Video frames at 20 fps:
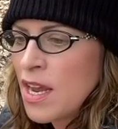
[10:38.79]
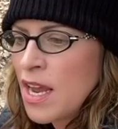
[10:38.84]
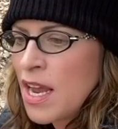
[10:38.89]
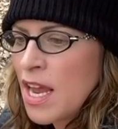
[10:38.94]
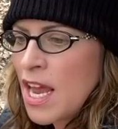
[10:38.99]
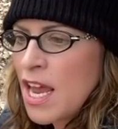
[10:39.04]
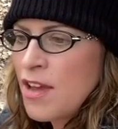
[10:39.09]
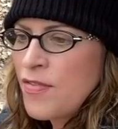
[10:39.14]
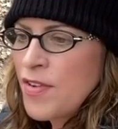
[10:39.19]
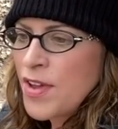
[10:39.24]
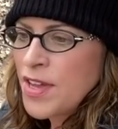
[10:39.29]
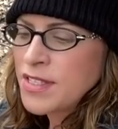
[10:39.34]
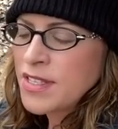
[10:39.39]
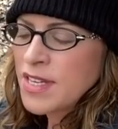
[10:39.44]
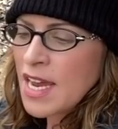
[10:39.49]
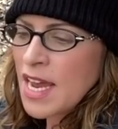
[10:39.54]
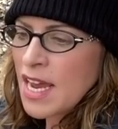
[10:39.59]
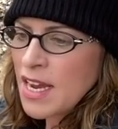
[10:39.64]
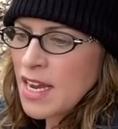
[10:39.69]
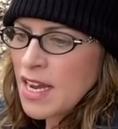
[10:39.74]
if it's
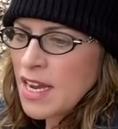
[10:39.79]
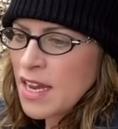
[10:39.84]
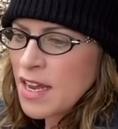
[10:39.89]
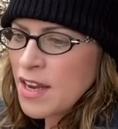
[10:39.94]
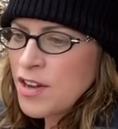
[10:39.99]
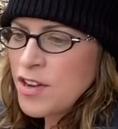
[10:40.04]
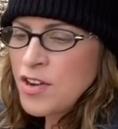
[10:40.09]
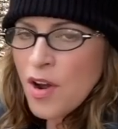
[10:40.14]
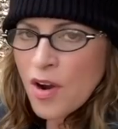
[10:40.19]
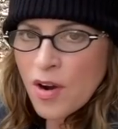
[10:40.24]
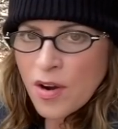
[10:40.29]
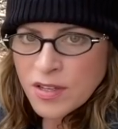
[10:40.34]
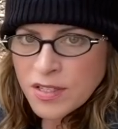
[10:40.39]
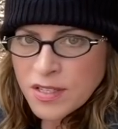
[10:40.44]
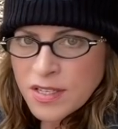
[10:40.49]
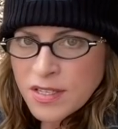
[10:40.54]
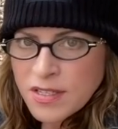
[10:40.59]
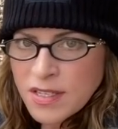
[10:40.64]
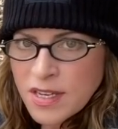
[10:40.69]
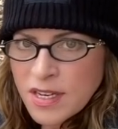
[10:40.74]
a
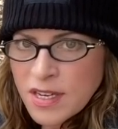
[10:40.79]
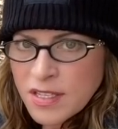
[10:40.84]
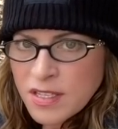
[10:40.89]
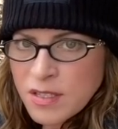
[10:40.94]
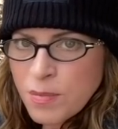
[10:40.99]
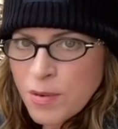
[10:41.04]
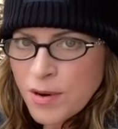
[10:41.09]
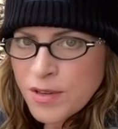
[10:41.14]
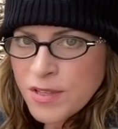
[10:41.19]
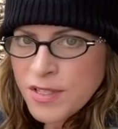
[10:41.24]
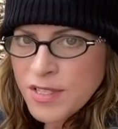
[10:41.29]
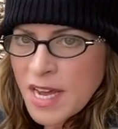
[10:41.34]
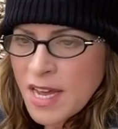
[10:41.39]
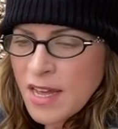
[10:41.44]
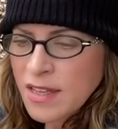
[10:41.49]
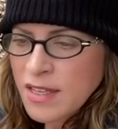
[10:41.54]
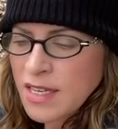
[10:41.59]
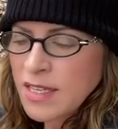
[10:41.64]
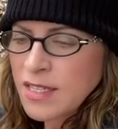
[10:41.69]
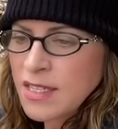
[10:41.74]
narcissist
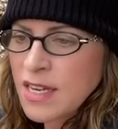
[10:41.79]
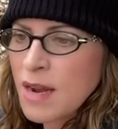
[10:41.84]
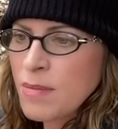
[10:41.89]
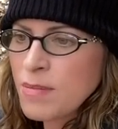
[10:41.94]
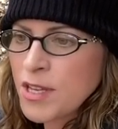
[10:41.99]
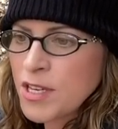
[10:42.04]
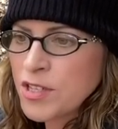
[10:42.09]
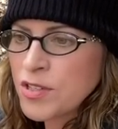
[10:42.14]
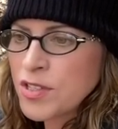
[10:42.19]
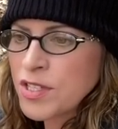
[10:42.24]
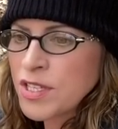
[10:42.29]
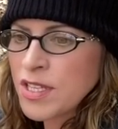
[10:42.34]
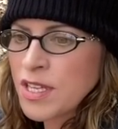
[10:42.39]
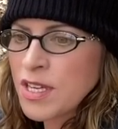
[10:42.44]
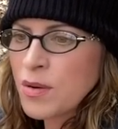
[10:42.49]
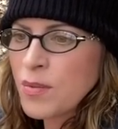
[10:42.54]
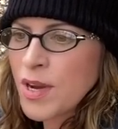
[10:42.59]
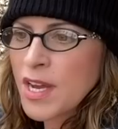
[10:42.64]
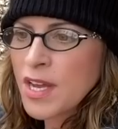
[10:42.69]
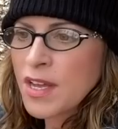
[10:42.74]
personality type that you're
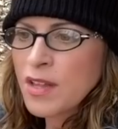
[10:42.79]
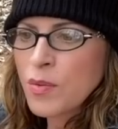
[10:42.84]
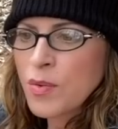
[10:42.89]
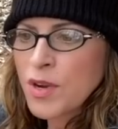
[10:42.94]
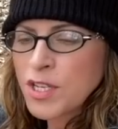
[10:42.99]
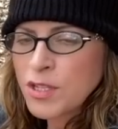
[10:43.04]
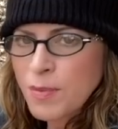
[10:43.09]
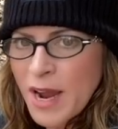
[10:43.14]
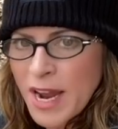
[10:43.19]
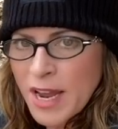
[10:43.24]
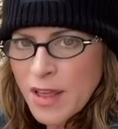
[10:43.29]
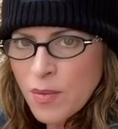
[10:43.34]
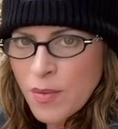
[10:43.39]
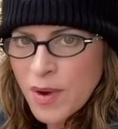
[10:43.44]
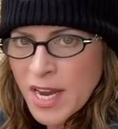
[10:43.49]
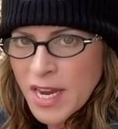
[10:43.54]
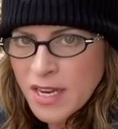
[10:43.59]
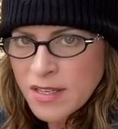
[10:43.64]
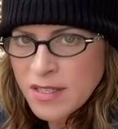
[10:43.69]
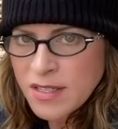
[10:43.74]
dealing with, which by the
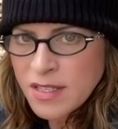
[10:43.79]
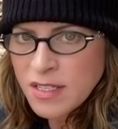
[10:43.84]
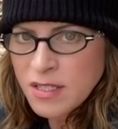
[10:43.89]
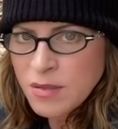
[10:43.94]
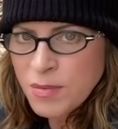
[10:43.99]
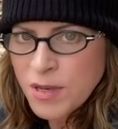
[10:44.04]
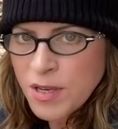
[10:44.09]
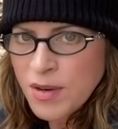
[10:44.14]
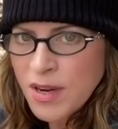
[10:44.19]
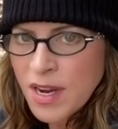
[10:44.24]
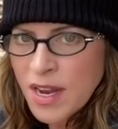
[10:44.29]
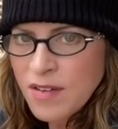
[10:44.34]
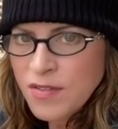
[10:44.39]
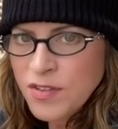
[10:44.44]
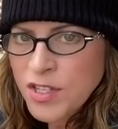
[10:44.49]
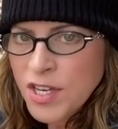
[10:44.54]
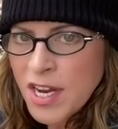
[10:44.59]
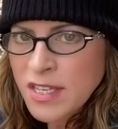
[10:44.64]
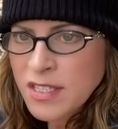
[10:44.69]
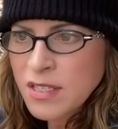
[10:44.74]
way is the spirit of
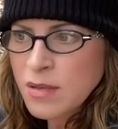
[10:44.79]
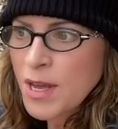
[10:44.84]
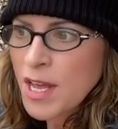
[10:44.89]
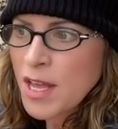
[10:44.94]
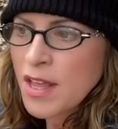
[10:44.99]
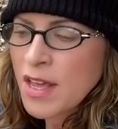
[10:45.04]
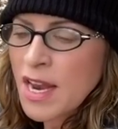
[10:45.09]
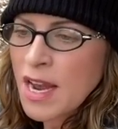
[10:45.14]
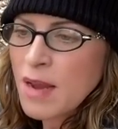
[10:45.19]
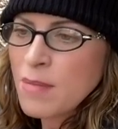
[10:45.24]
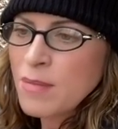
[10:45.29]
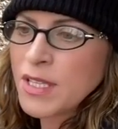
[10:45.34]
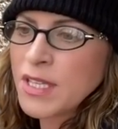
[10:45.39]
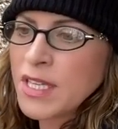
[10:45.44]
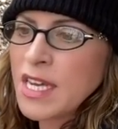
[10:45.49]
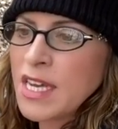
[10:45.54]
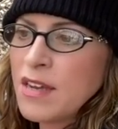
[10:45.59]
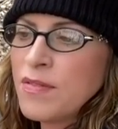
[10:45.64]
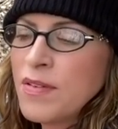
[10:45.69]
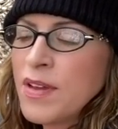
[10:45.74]
Jezebel. And I
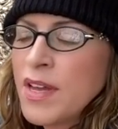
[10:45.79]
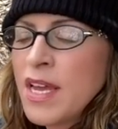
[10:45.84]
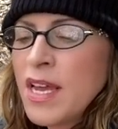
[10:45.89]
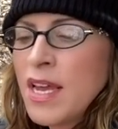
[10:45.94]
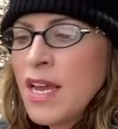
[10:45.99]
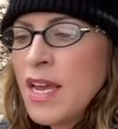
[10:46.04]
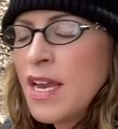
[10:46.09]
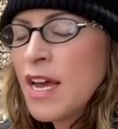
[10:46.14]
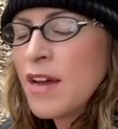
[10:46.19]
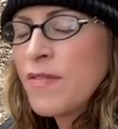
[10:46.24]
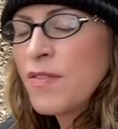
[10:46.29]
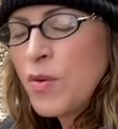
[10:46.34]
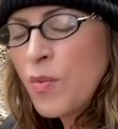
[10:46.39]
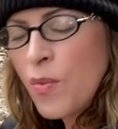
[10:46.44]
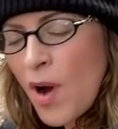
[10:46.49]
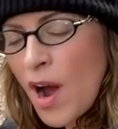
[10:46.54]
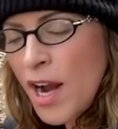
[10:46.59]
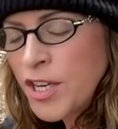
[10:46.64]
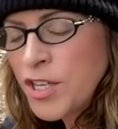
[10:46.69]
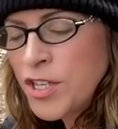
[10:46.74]
believe if you
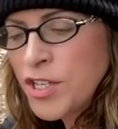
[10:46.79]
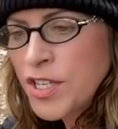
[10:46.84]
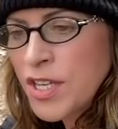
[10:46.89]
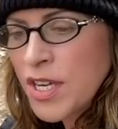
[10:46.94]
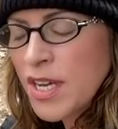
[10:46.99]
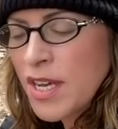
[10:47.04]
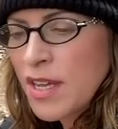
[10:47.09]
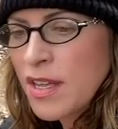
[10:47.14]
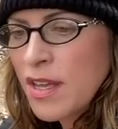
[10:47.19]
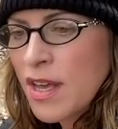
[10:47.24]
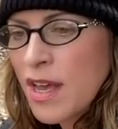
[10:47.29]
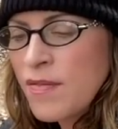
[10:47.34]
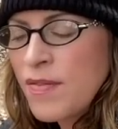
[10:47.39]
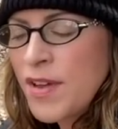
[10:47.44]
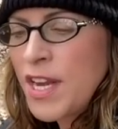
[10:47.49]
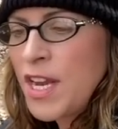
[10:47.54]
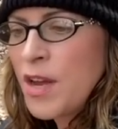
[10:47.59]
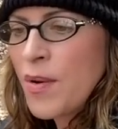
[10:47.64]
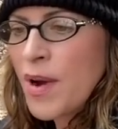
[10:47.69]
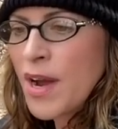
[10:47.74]
watched a
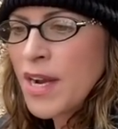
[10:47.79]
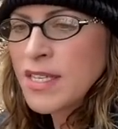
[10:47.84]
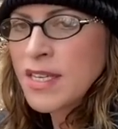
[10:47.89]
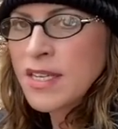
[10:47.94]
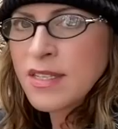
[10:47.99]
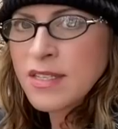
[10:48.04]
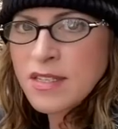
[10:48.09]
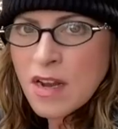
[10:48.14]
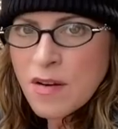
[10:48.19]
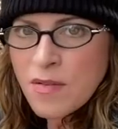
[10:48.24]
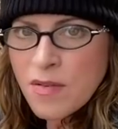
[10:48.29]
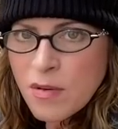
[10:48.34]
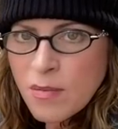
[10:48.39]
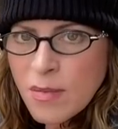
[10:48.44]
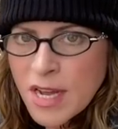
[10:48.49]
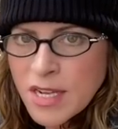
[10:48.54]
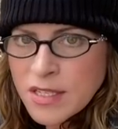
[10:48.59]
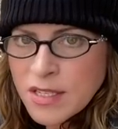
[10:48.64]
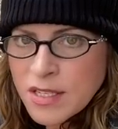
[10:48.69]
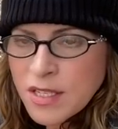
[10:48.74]
video I did several
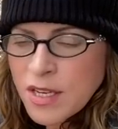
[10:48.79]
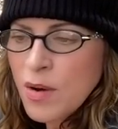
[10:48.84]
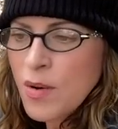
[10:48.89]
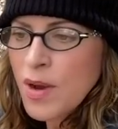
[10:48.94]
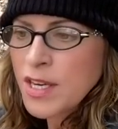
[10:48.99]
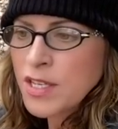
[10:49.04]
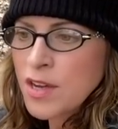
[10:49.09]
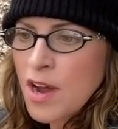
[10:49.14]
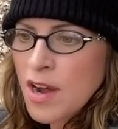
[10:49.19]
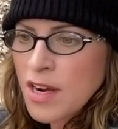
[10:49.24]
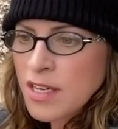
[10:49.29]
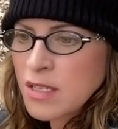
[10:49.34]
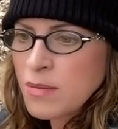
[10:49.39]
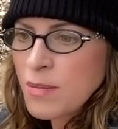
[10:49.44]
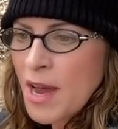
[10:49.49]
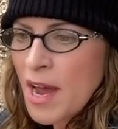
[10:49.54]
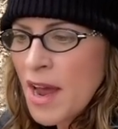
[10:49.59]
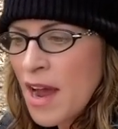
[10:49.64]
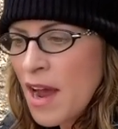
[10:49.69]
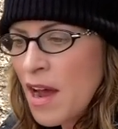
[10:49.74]
months ago, I talked
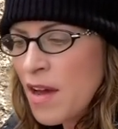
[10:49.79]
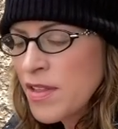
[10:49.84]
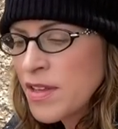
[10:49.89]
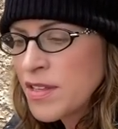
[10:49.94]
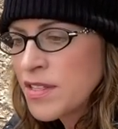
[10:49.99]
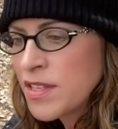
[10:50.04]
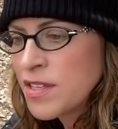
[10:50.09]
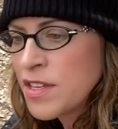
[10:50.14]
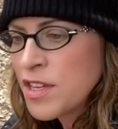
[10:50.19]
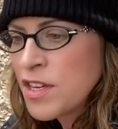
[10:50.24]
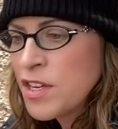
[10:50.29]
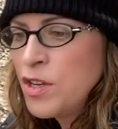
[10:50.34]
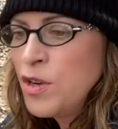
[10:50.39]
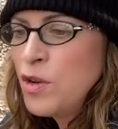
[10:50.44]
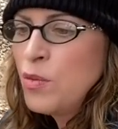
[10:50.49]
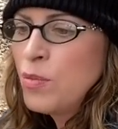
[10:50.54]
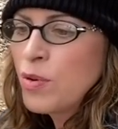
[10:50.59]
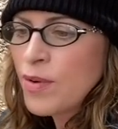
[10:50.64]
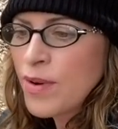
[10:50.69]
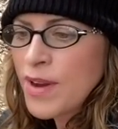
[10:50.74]
about how this is a
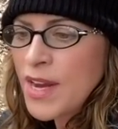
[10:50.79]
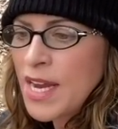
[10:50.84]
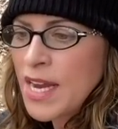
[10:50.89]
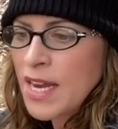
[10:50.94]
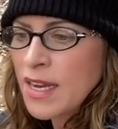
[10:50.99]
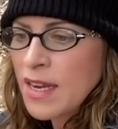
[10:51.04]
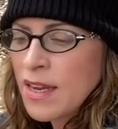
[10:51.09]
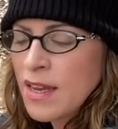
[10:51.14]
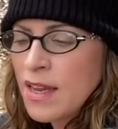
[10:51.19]
new breed